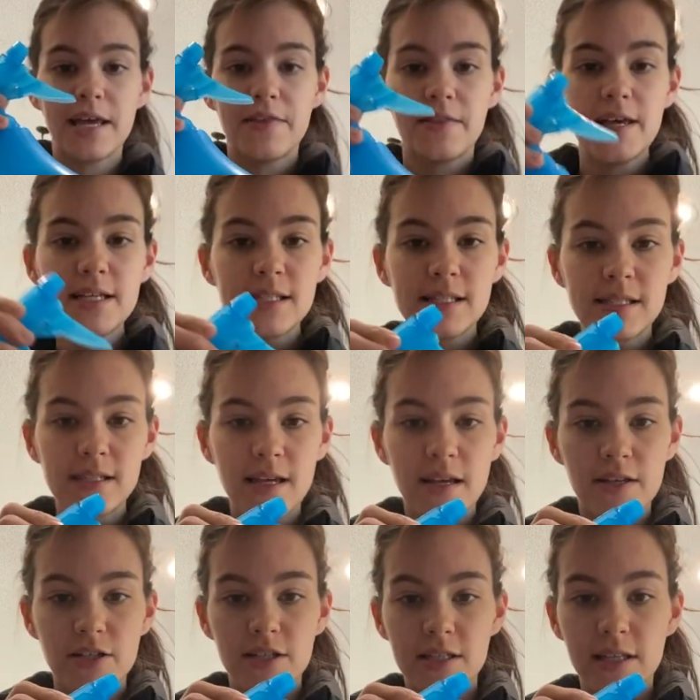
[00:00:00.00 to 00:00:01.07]
this
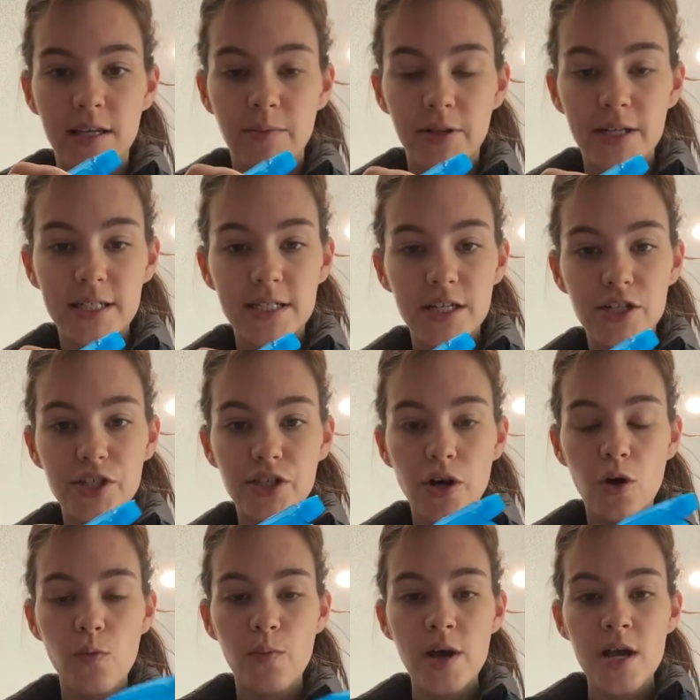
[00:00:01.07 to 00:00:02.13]
and just label it dish
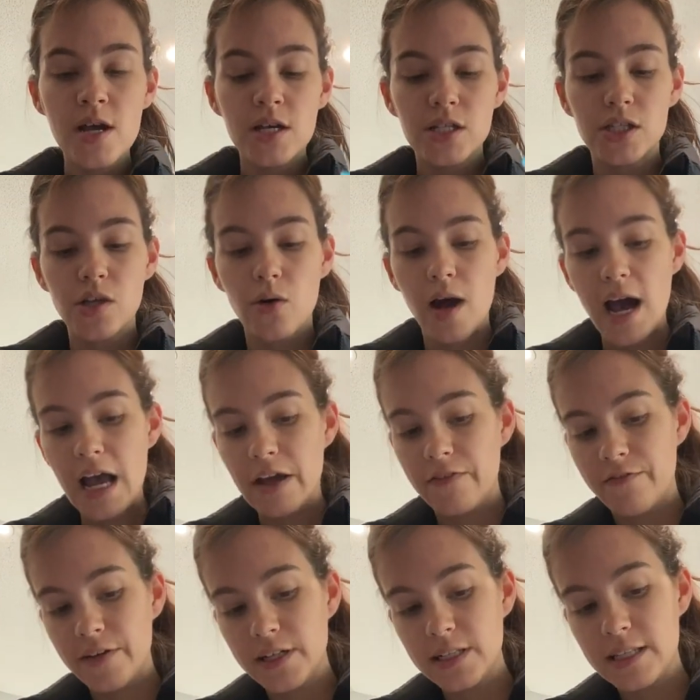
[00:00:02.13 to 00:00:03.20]
soap. So I
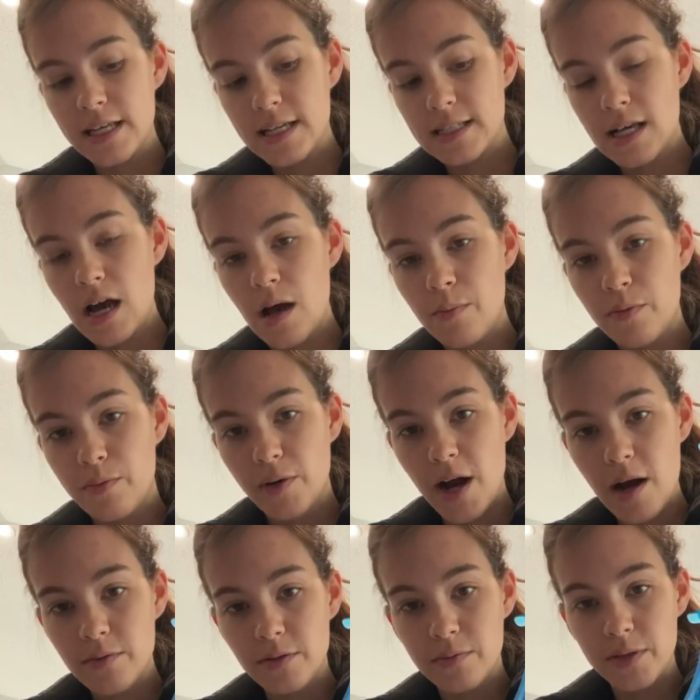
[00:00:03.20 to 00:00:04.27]
filled this up
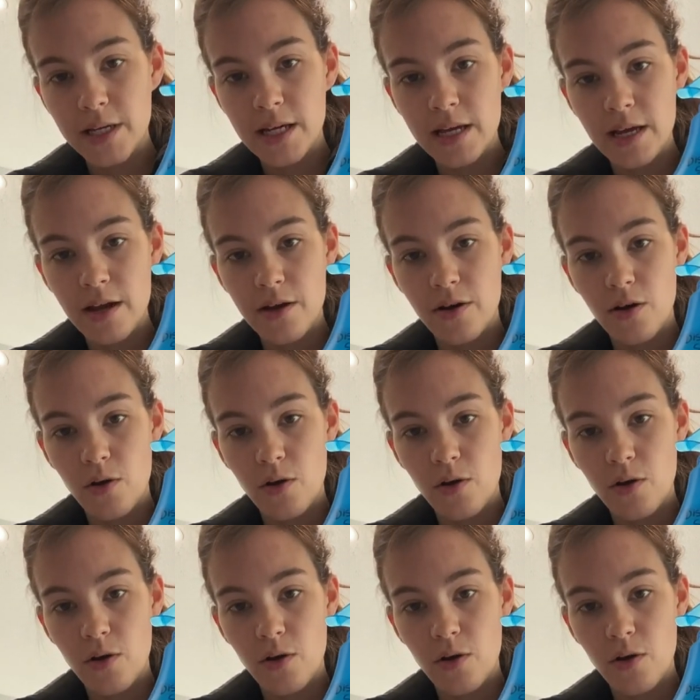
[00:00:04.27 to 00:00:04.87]
probably no